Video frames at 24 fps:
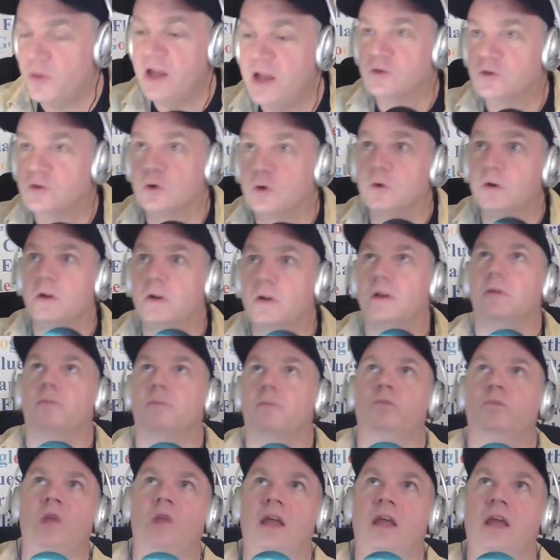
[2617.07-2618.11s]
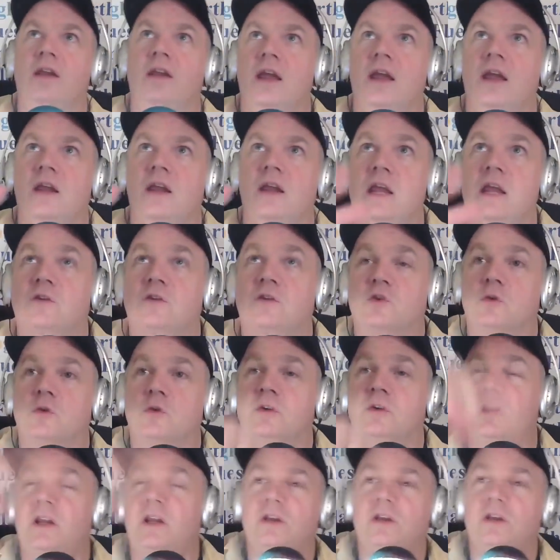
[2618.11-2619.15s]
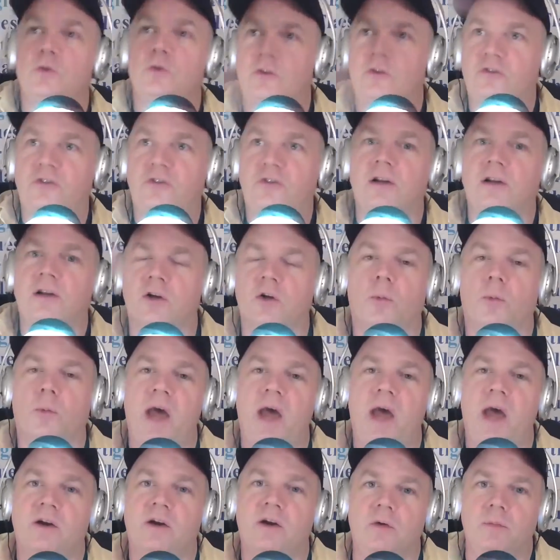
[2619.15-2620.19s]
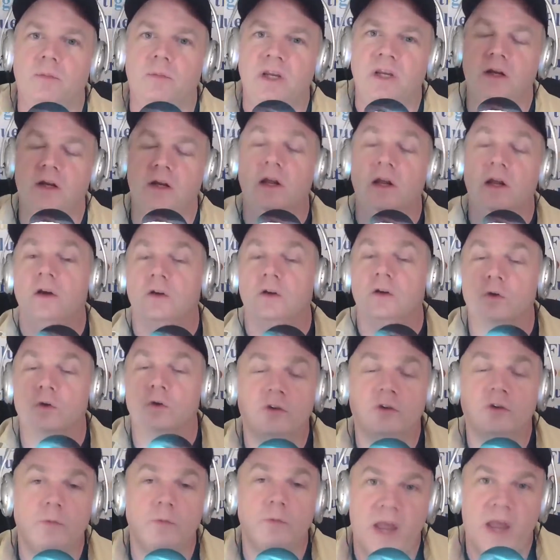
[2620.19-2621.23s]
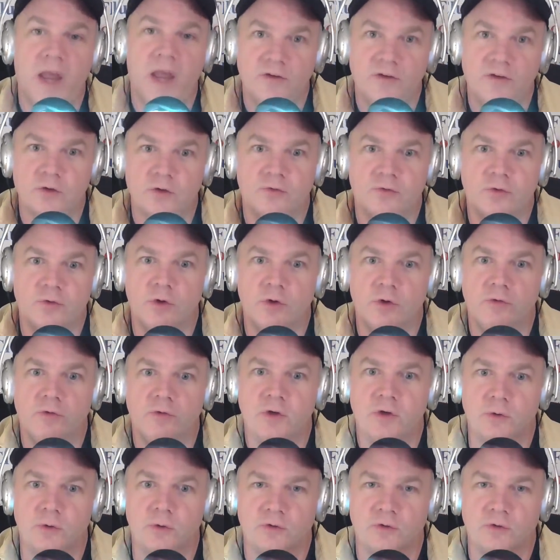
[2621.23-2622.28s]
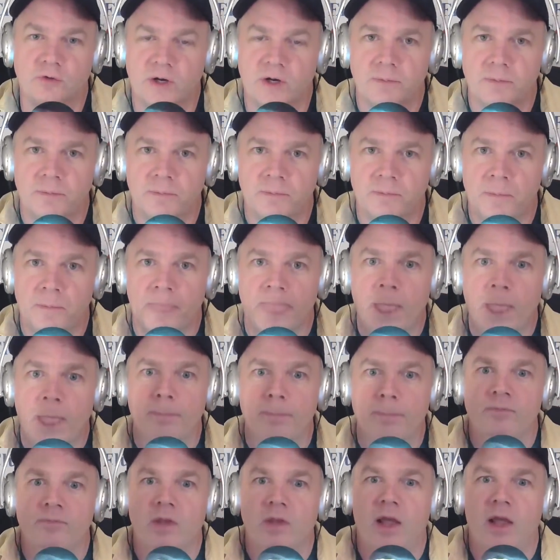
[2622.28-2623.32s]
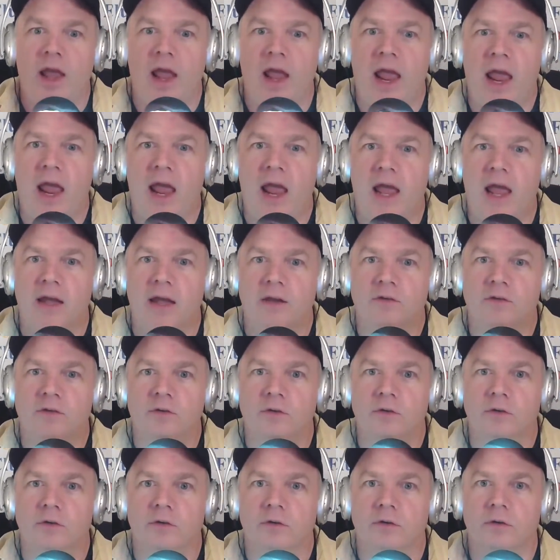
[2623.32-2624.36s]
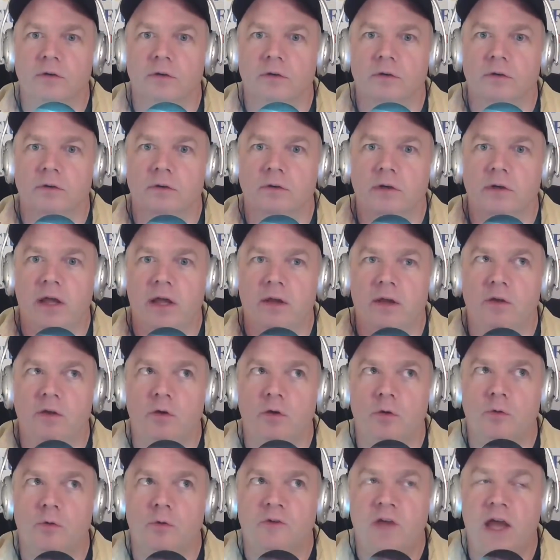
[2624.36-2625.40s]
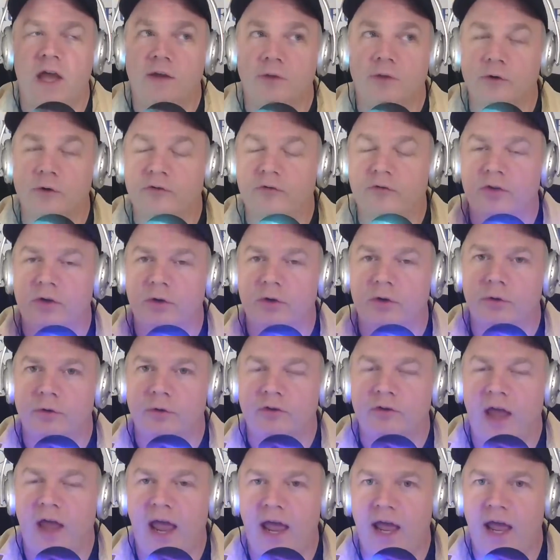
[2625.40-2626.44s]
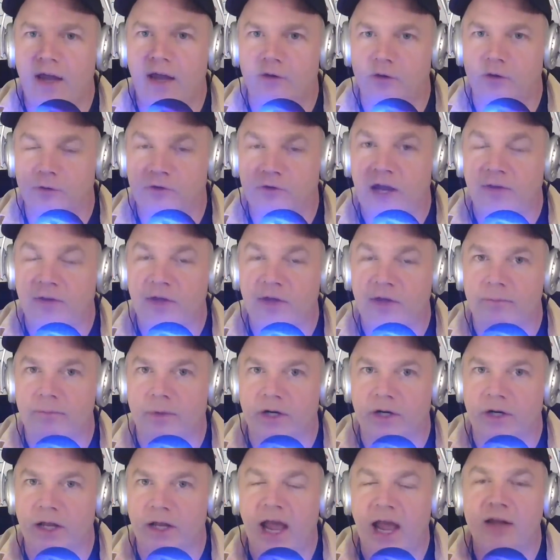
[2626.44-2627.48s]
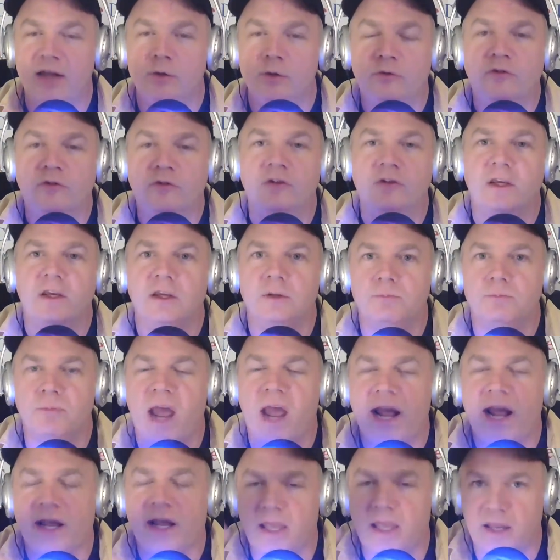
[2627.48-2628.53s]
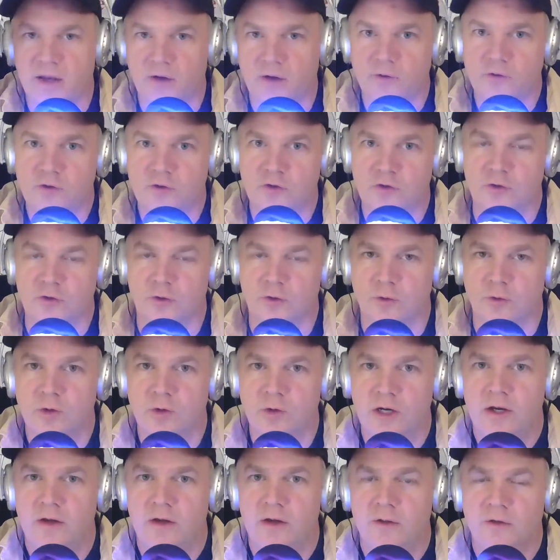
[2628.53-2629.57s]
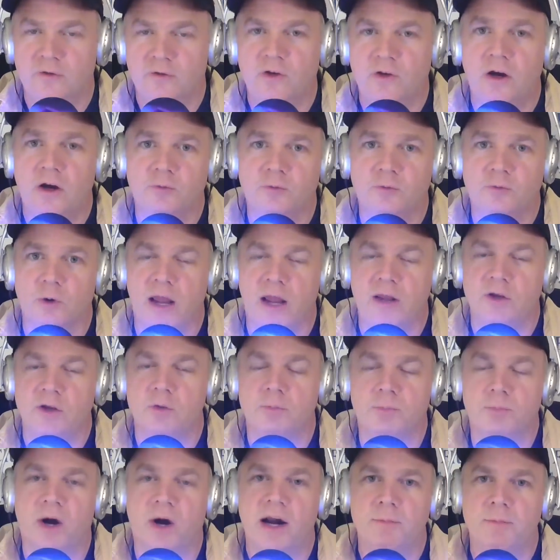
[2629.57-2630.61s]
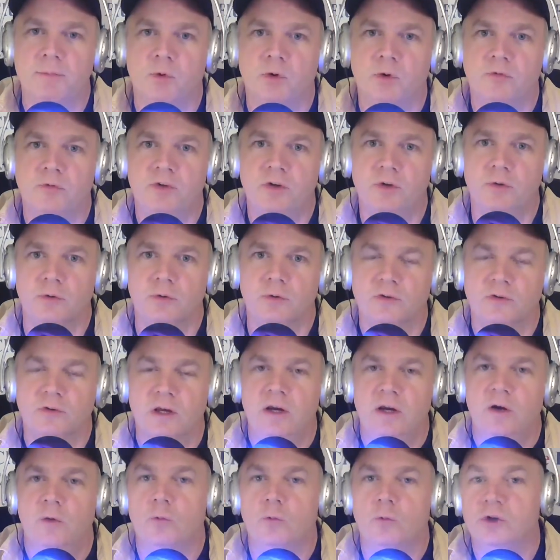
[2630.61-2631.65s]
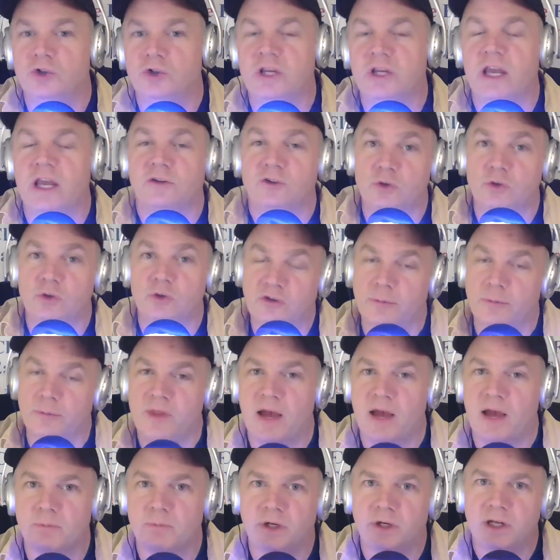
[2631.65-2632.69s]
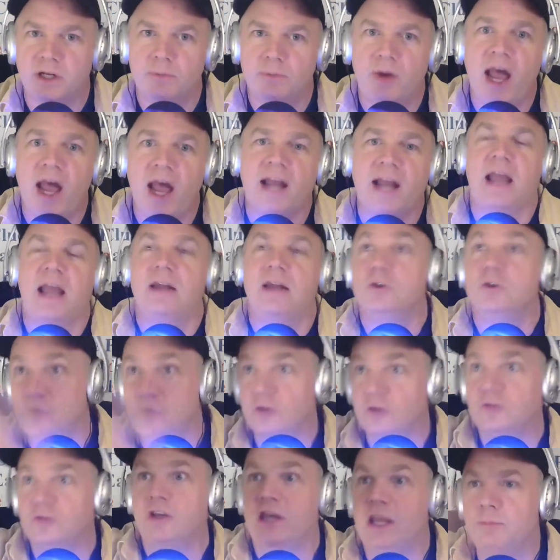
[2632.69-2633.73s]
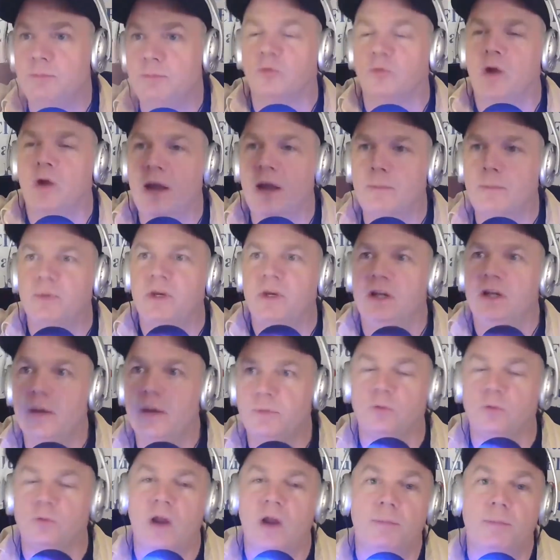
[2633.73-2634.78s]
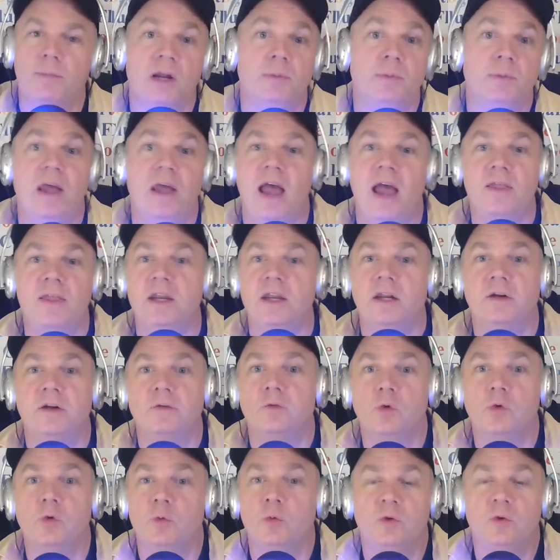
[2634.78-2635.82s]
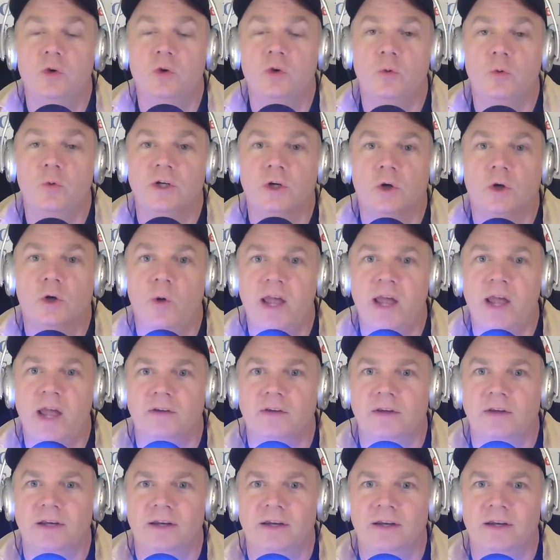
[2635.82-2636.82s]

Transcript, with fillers: They turned it, it, it he turned it into a cyclical pattern, meaning YouTube pays you for your views, right? and you take those views and you take that money and you sink it back into the software and you buy more views, which gets you some of that money back. And you just keep ramping up and ramping up. And they never knew when to quit.